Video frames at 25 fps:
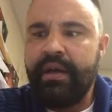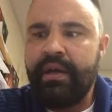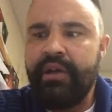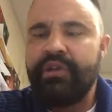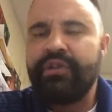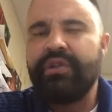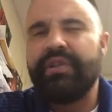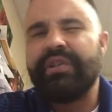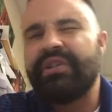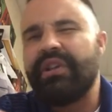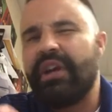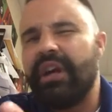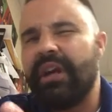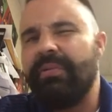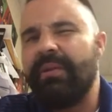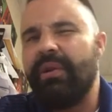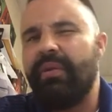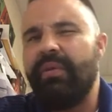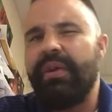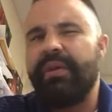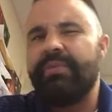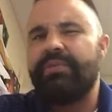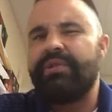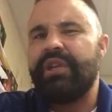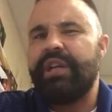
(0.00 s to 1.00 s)
So let's talk about
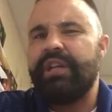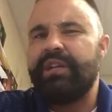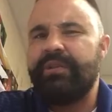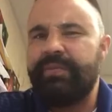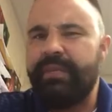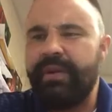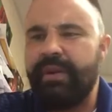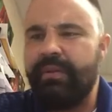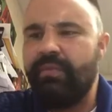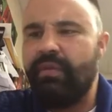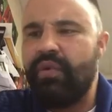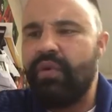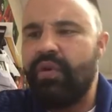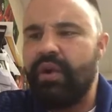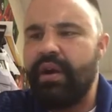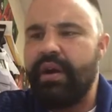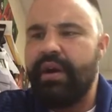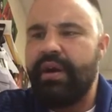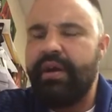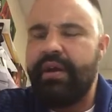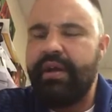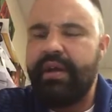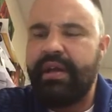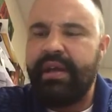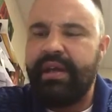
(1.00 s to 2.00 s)
William Shakespeare
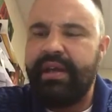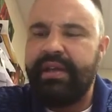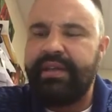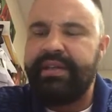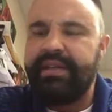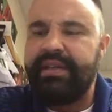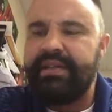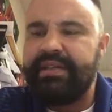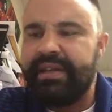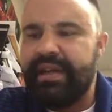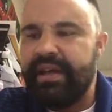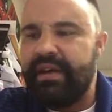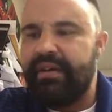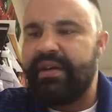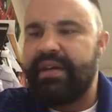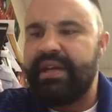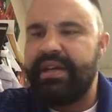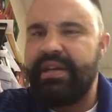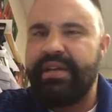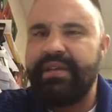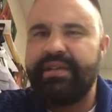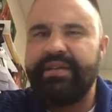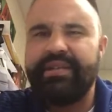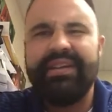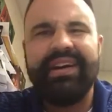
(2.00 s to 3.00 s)
more in detail.
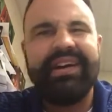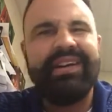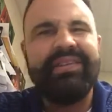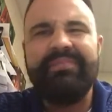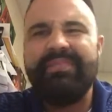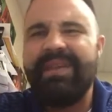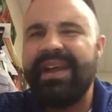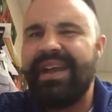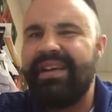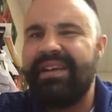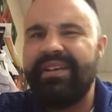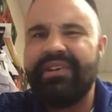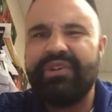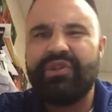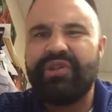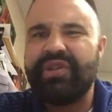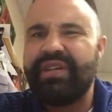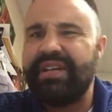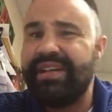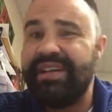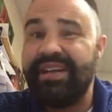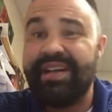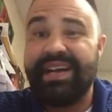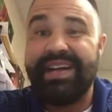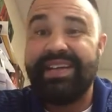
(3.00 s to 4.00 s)
He is not a man
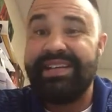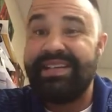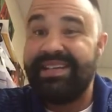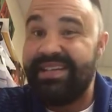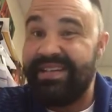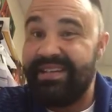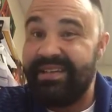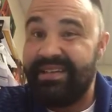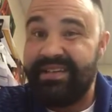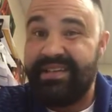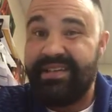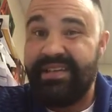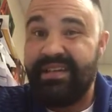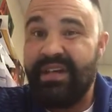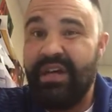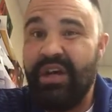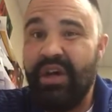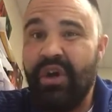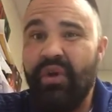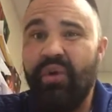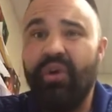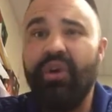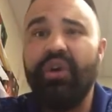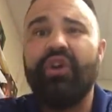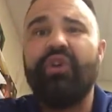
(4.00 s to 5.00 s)
interested in ideas
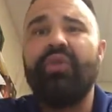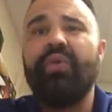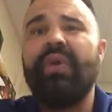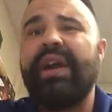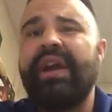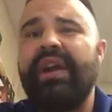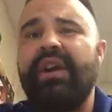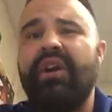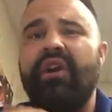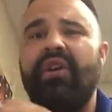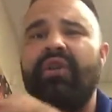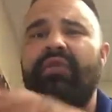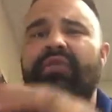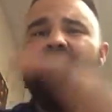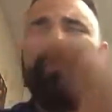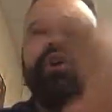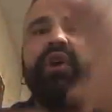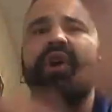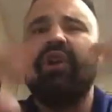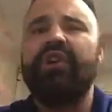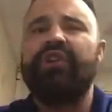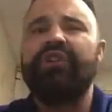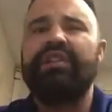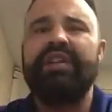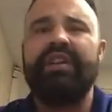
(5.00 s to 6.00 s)
or great
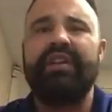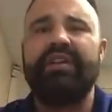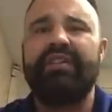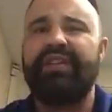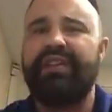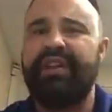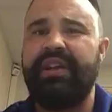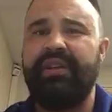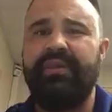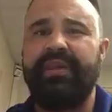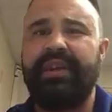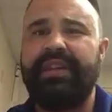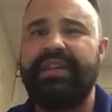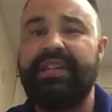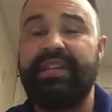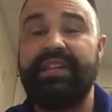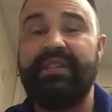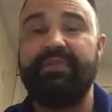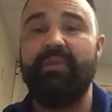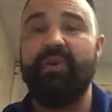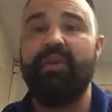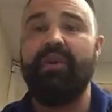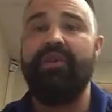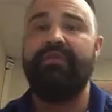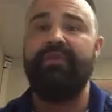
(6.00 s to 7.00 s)
overarching theories.
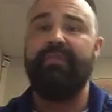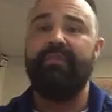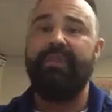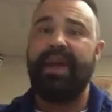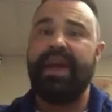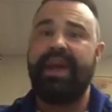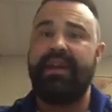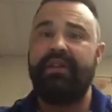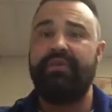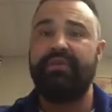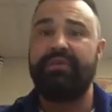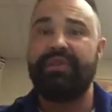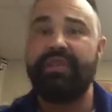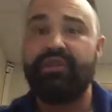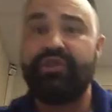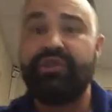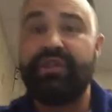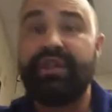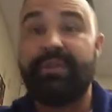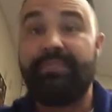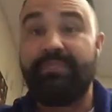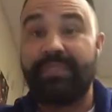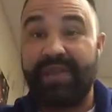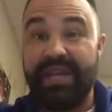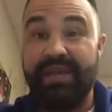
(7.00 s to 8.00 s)
He's more of a man who's
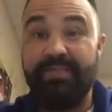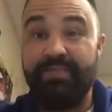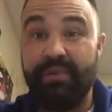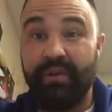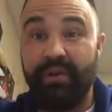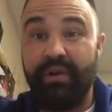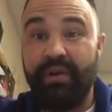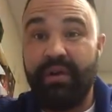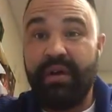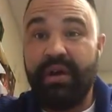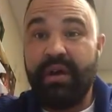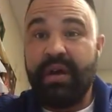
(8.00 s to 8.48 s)
interested in people.